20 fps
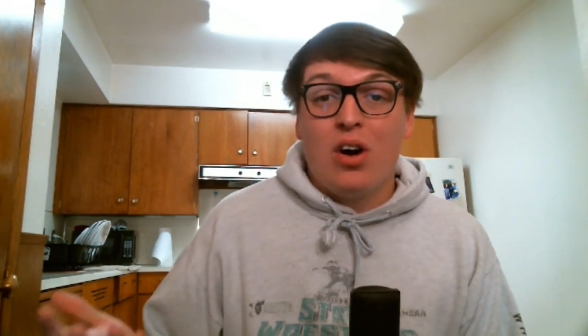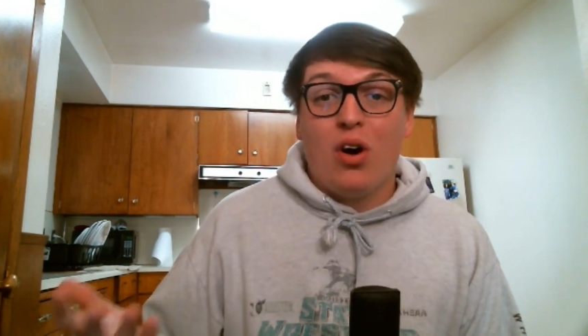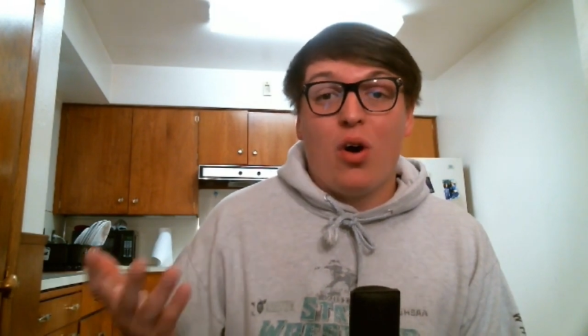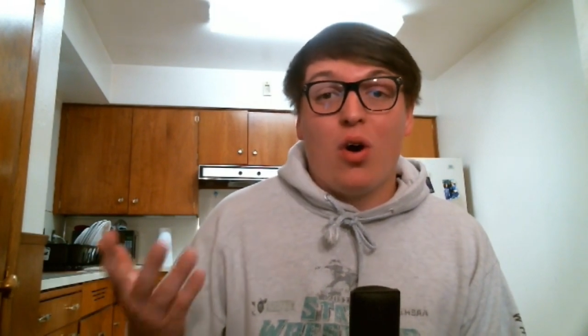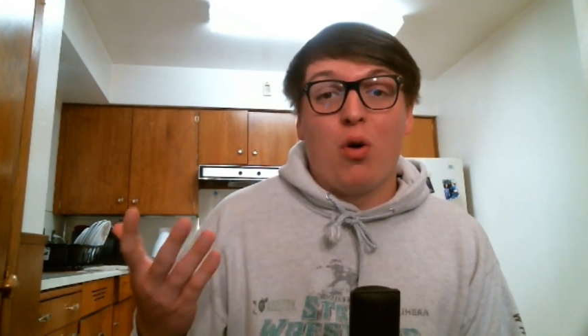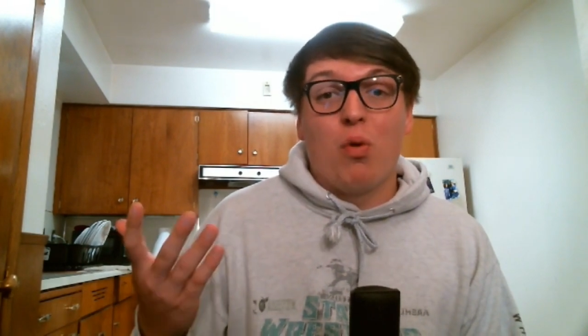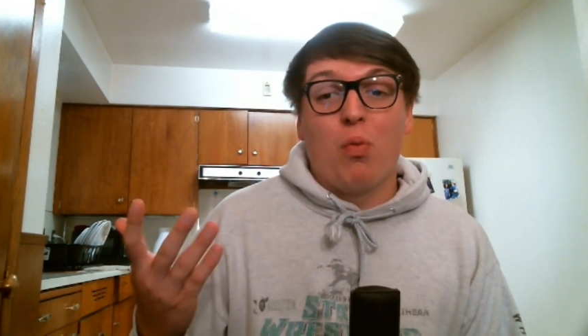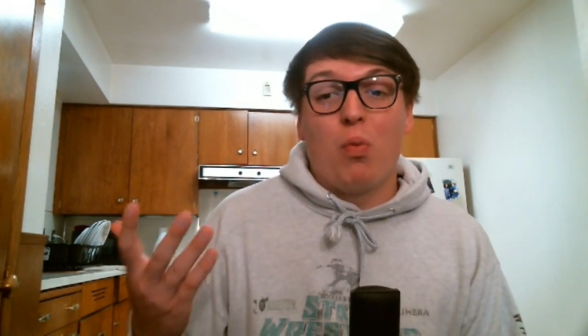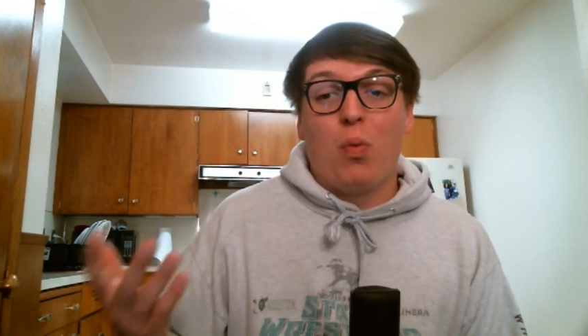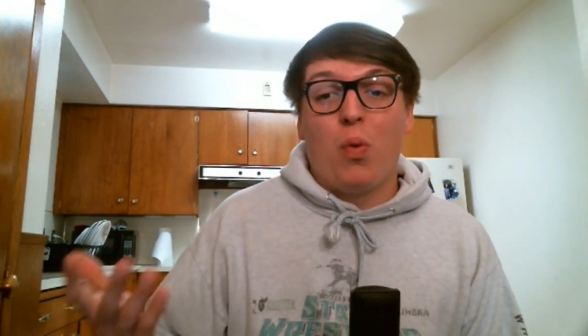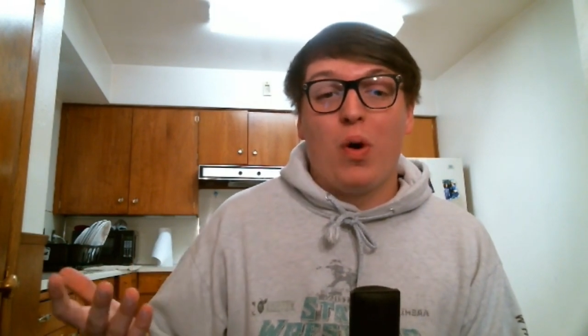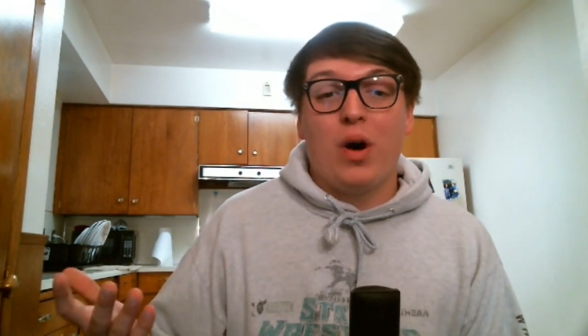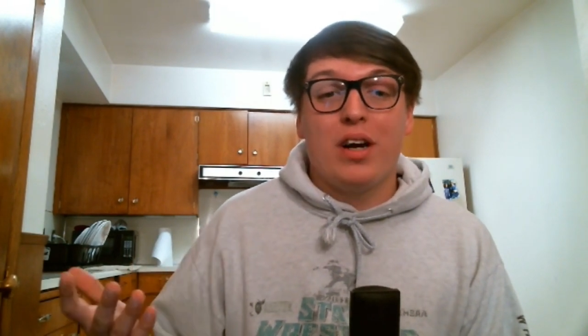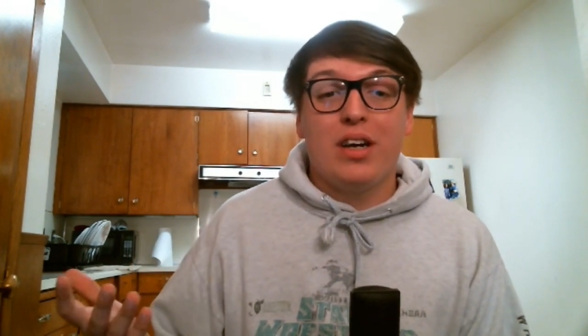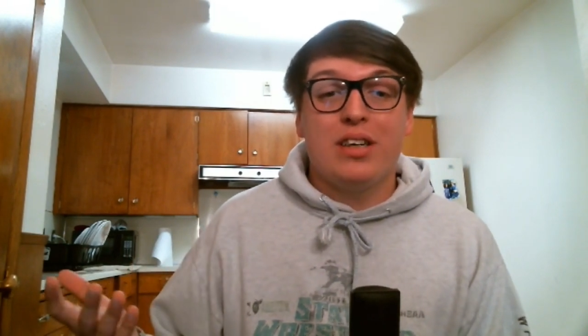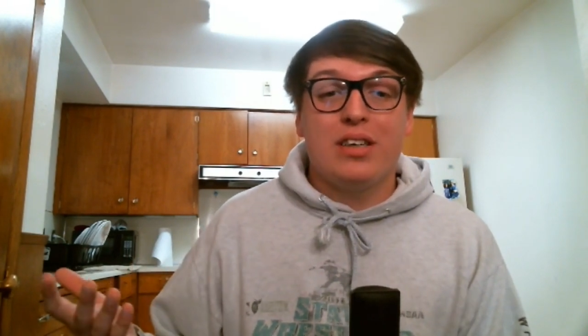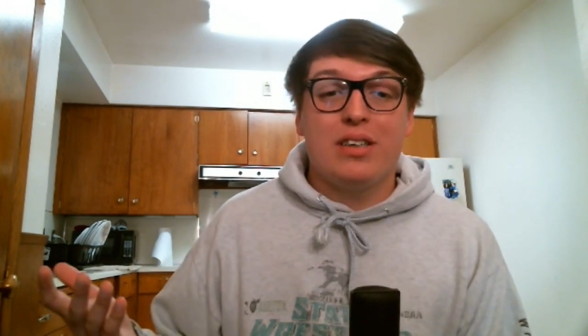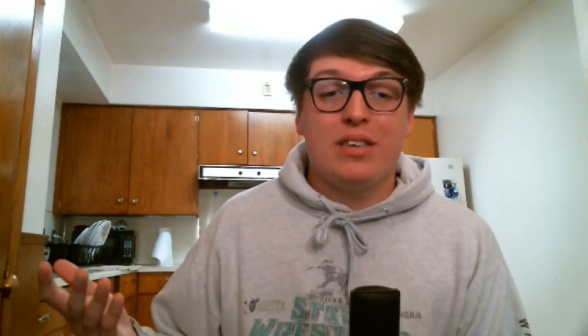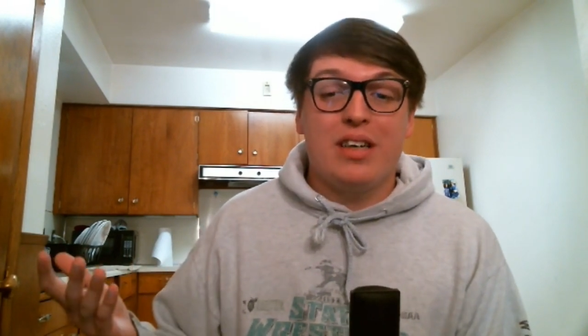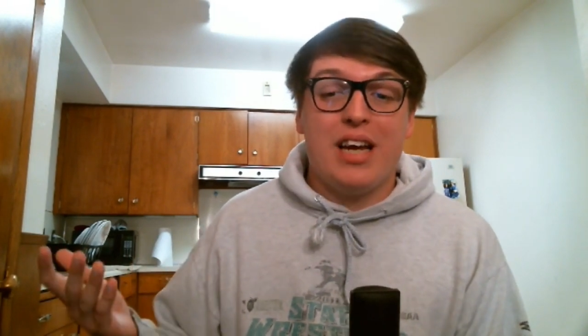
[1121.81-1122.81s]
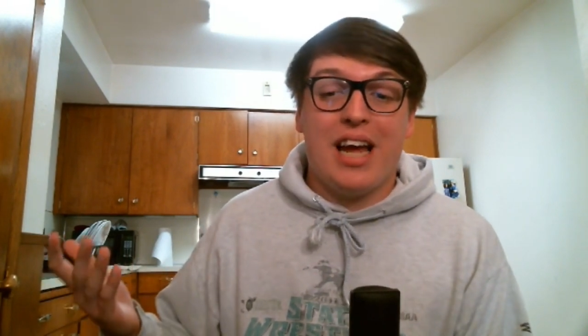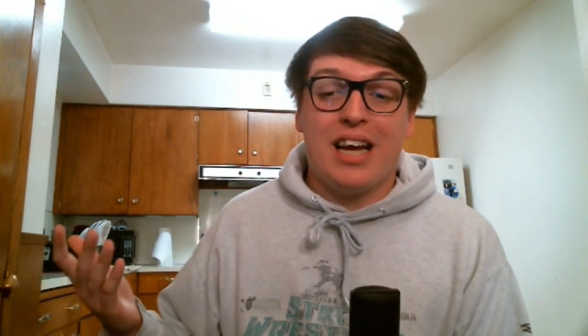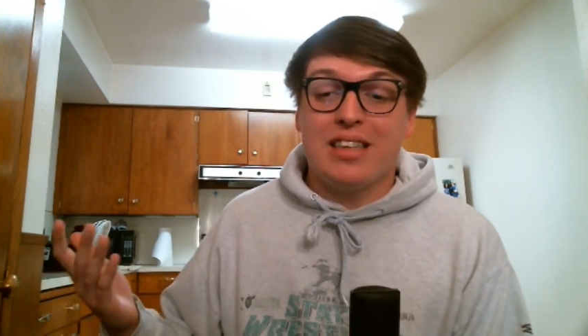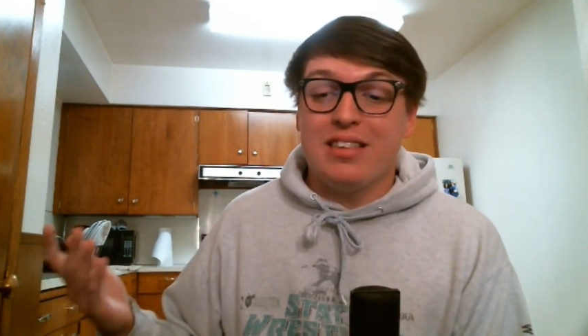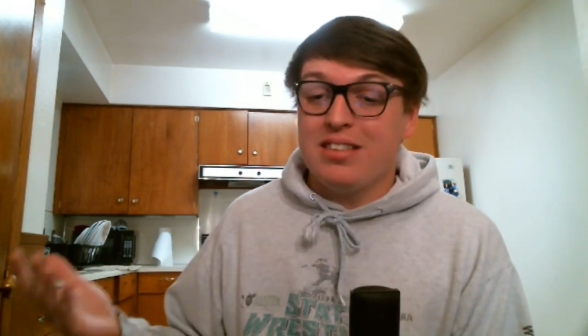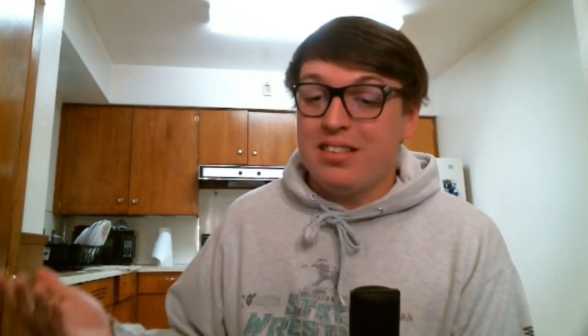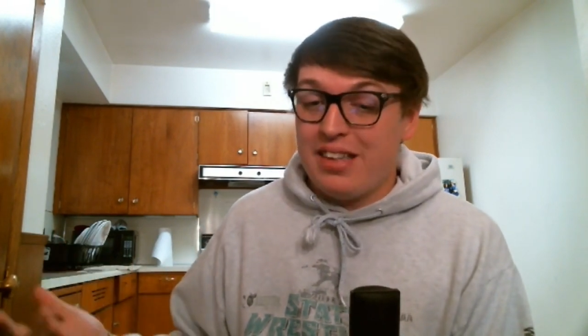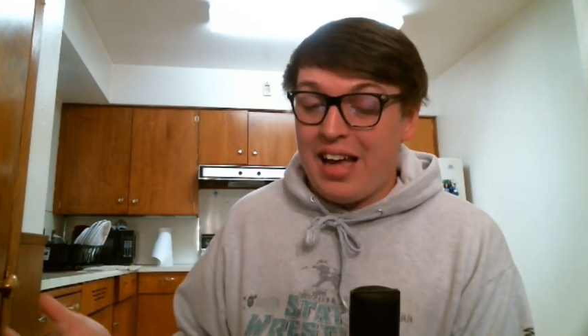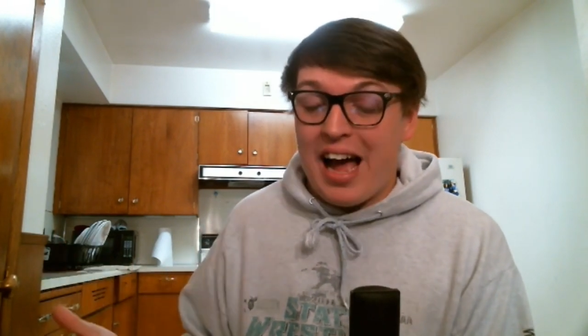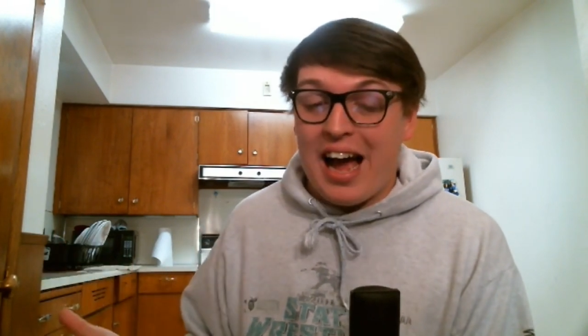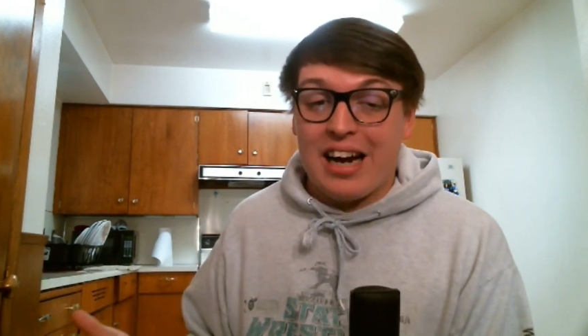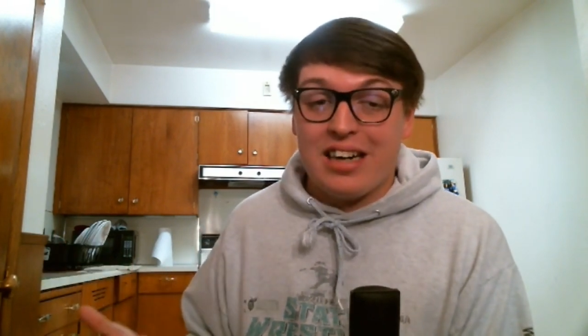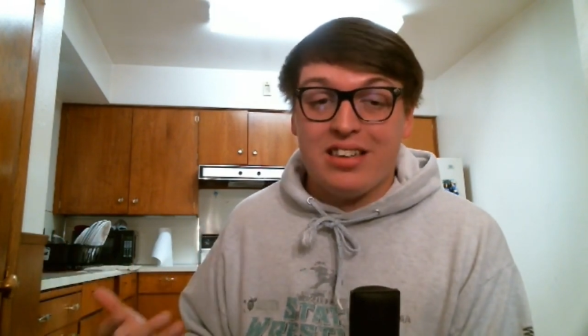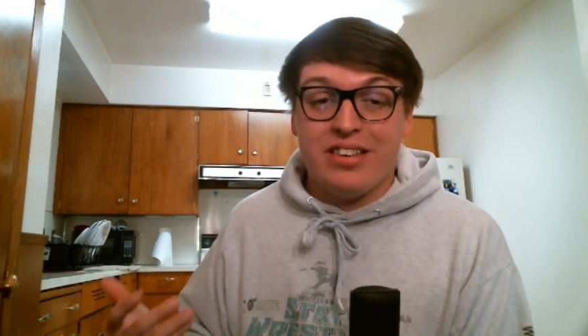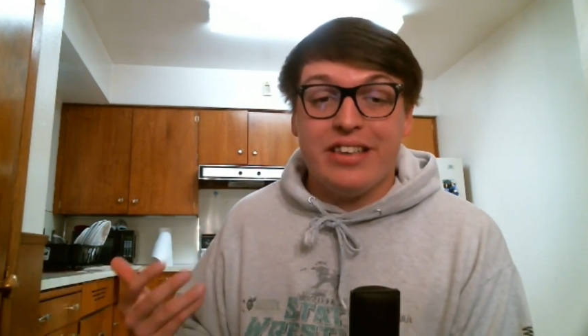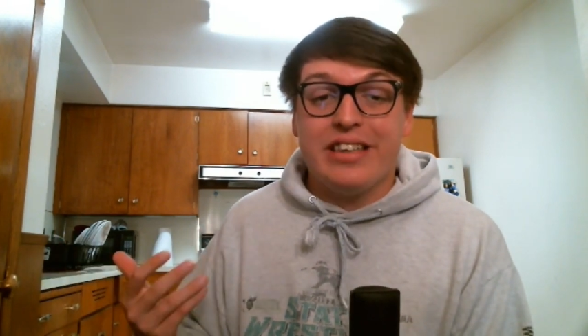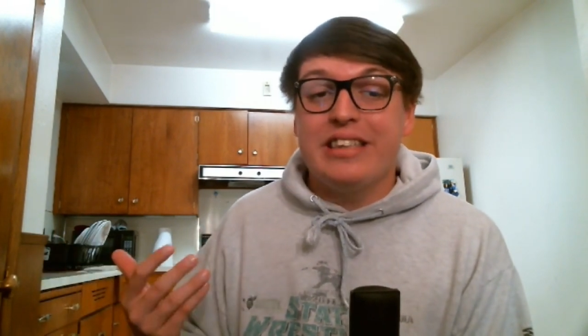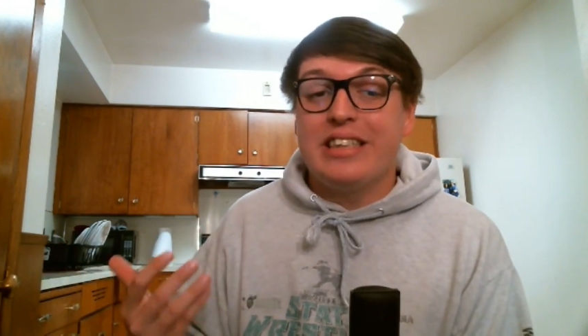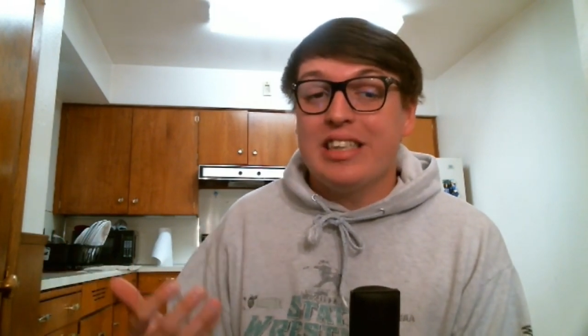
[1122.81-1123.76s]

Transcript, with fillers: or one exactly